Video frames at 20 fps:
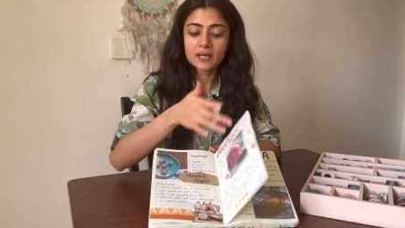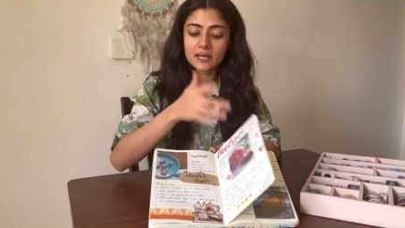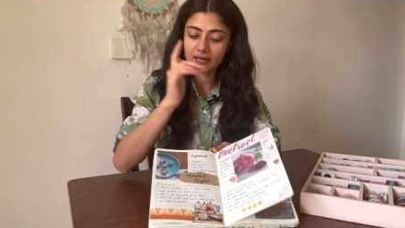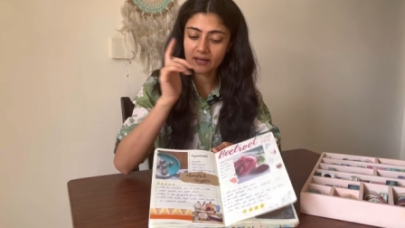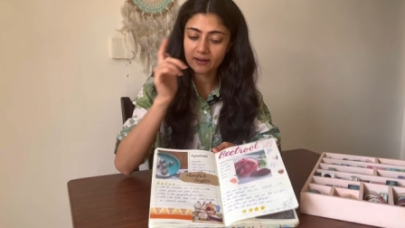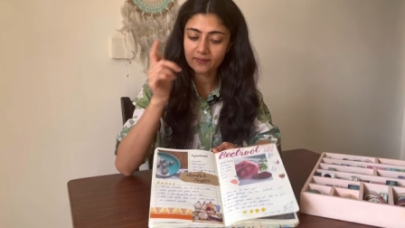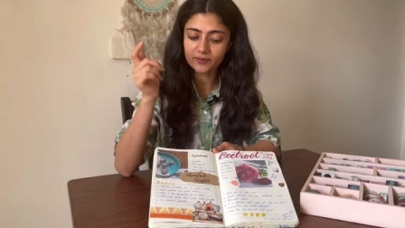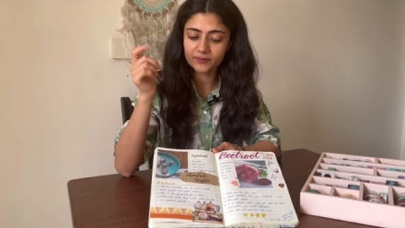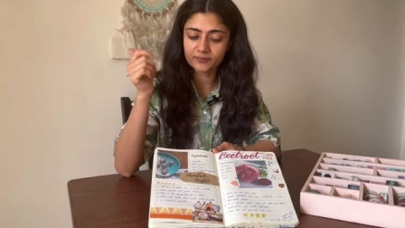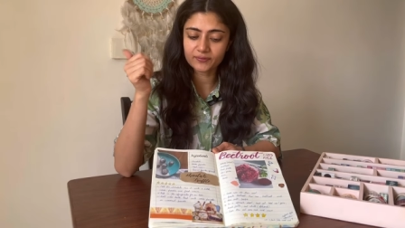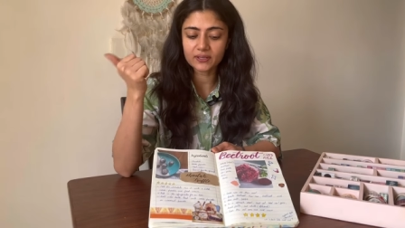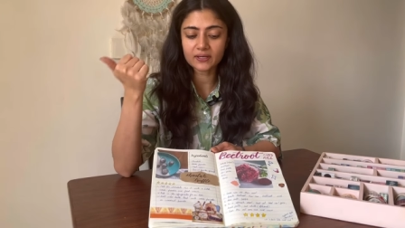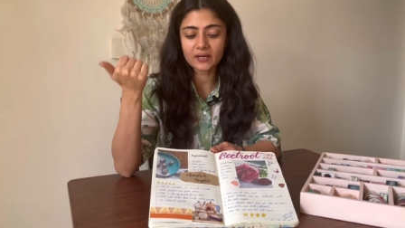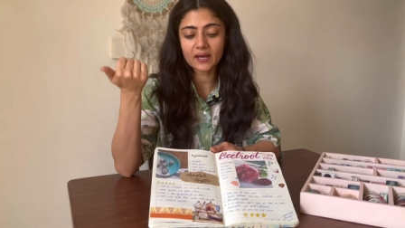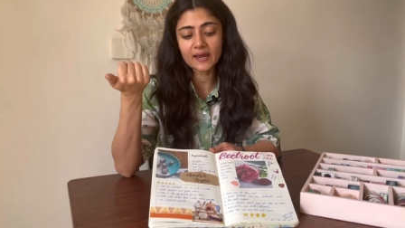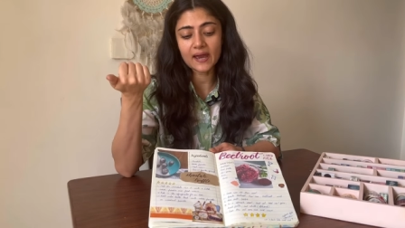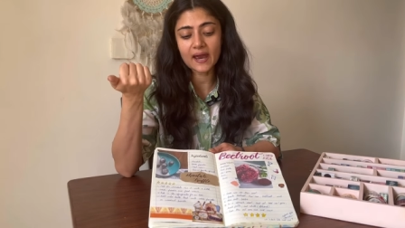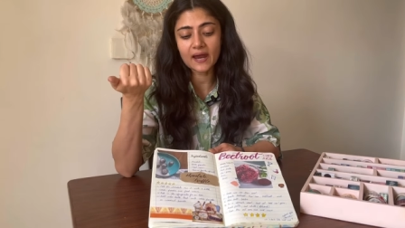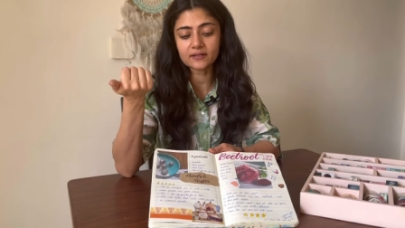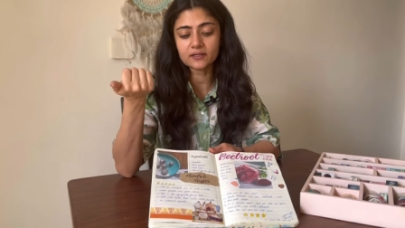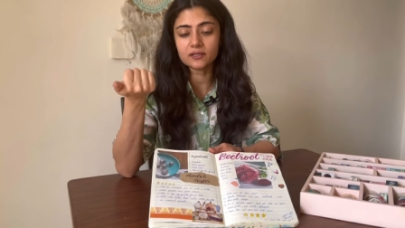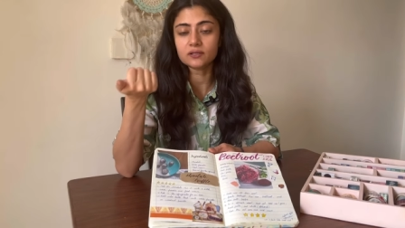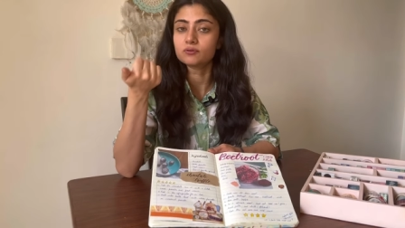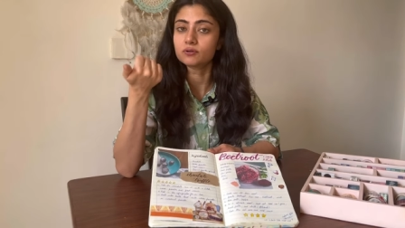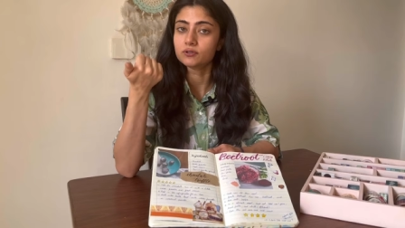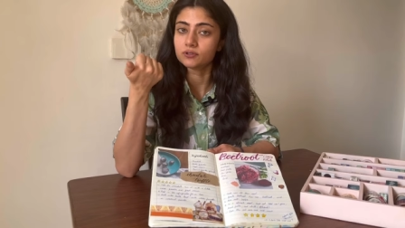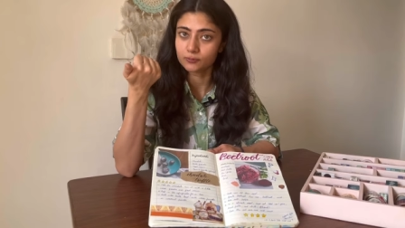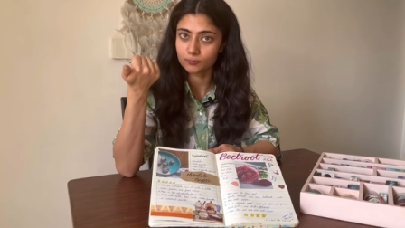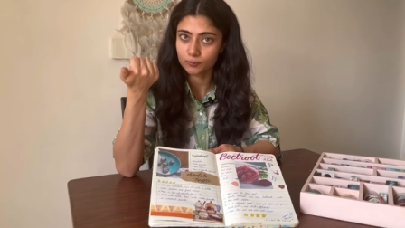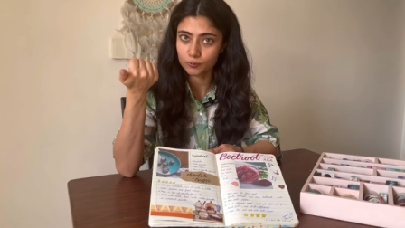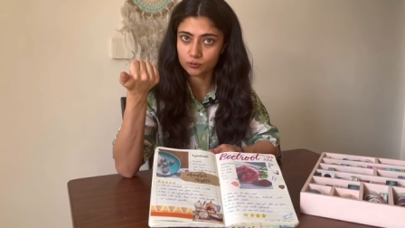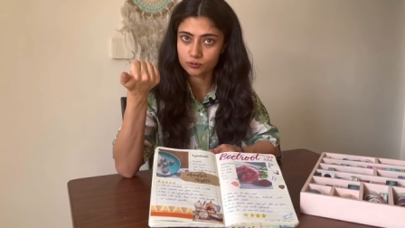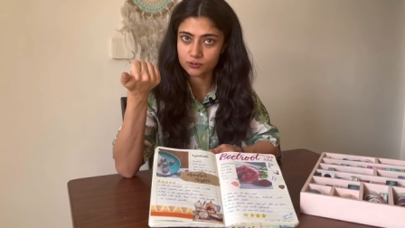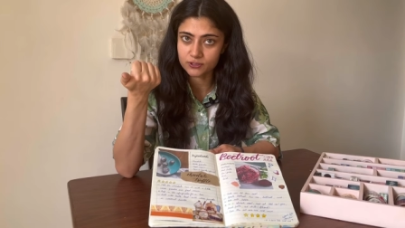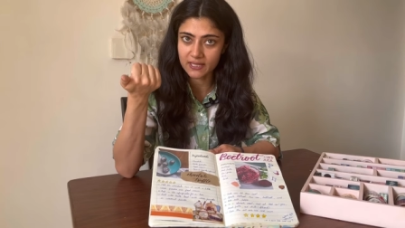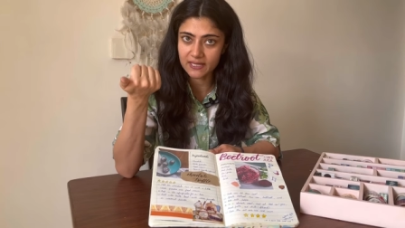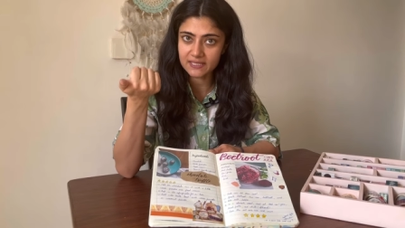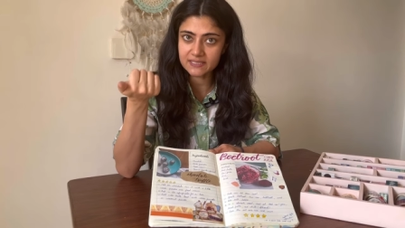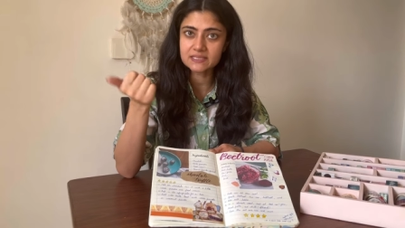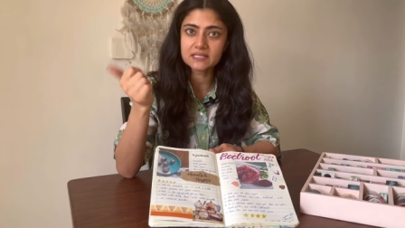Another thing I added were the
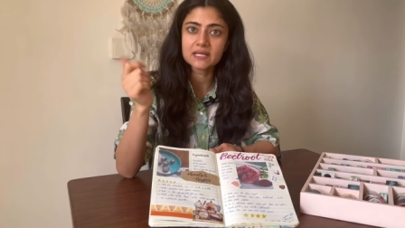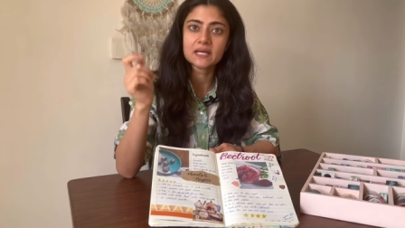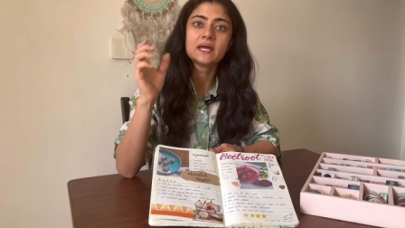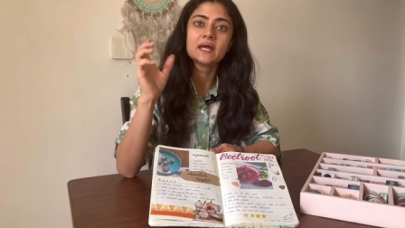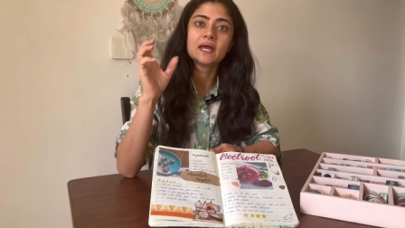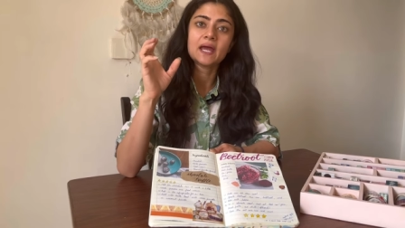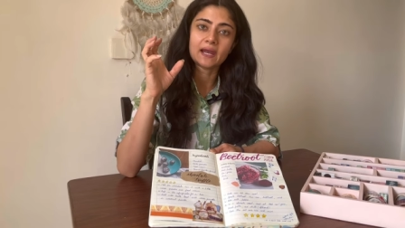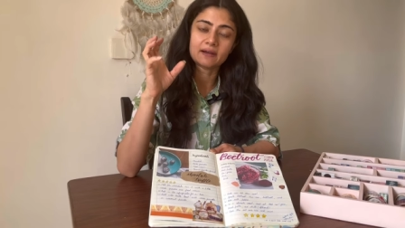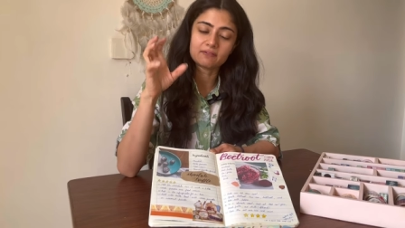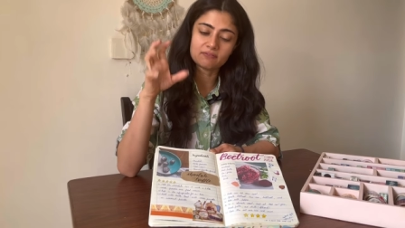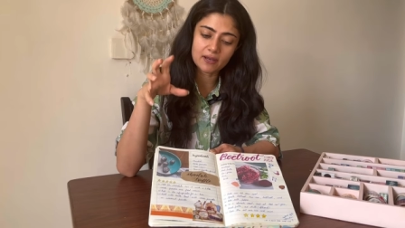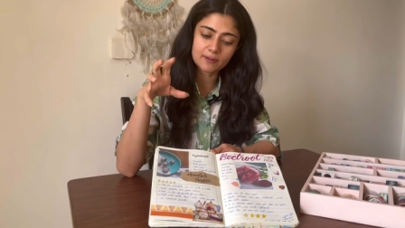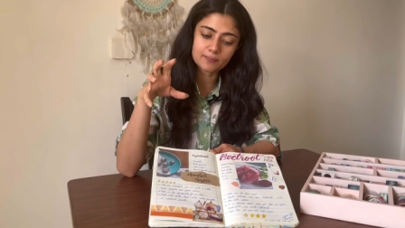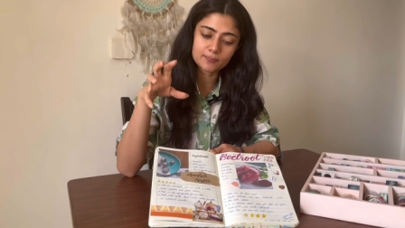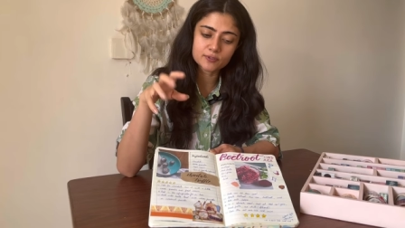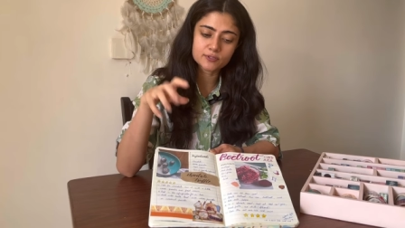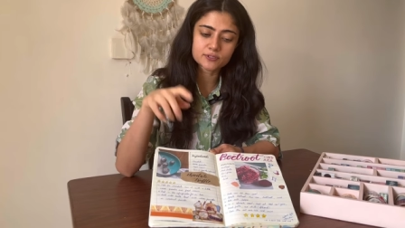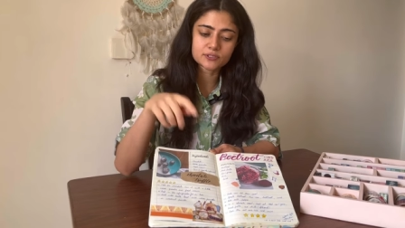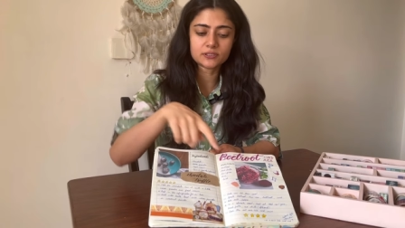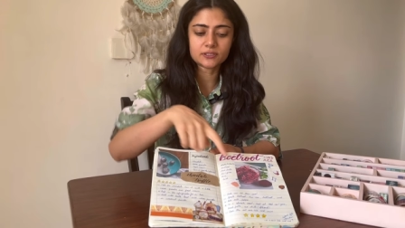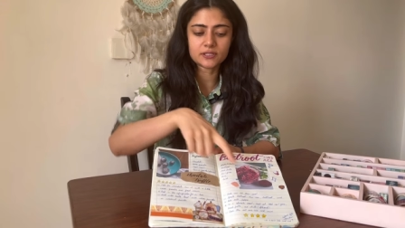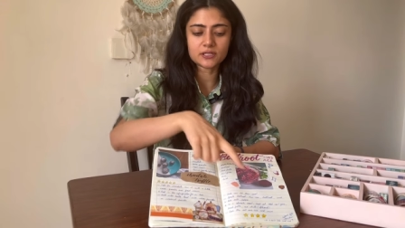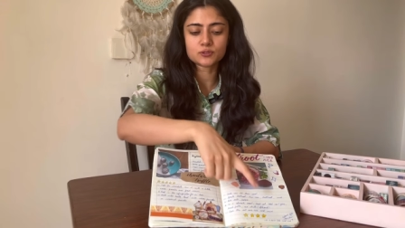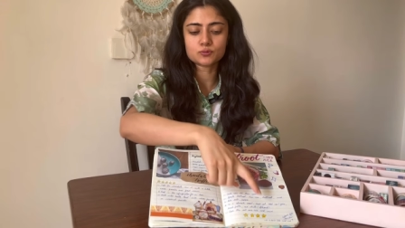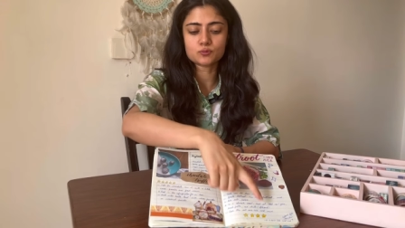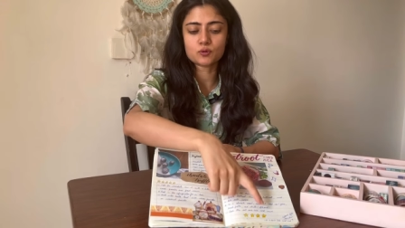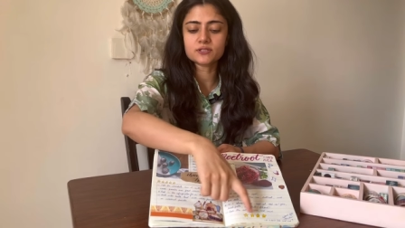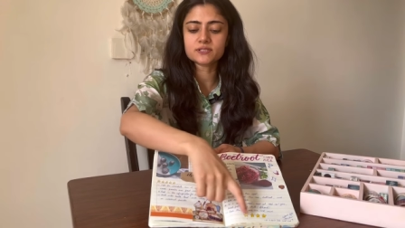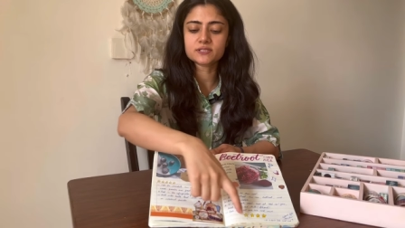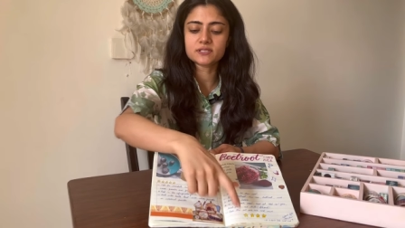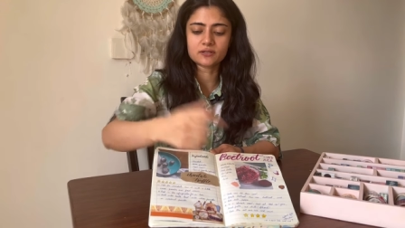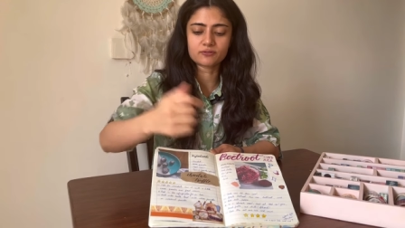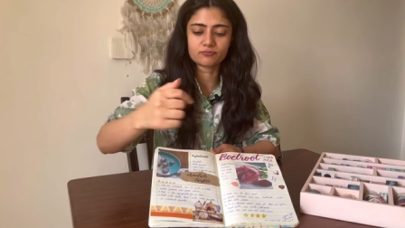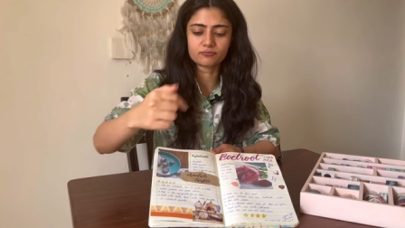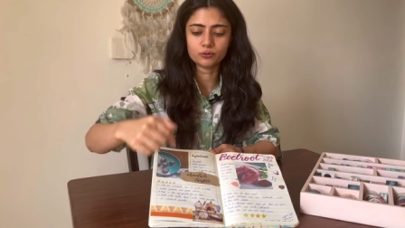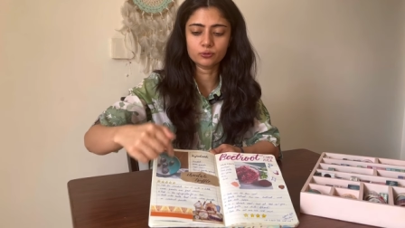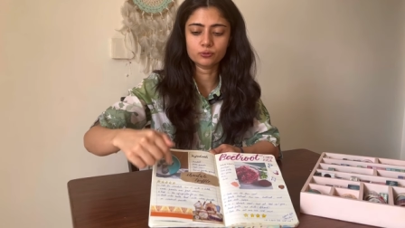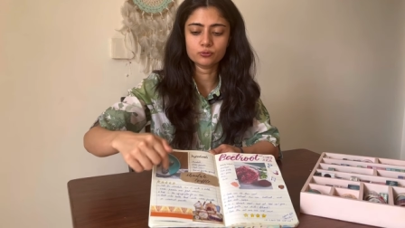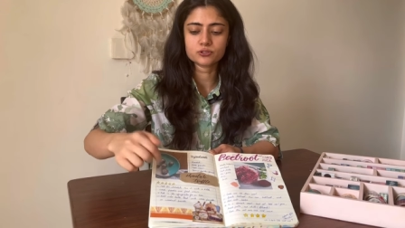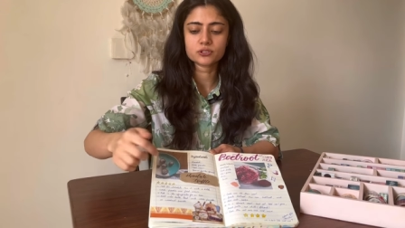process and one person touch was the
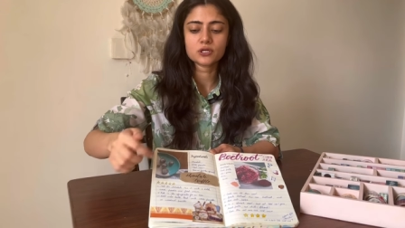review.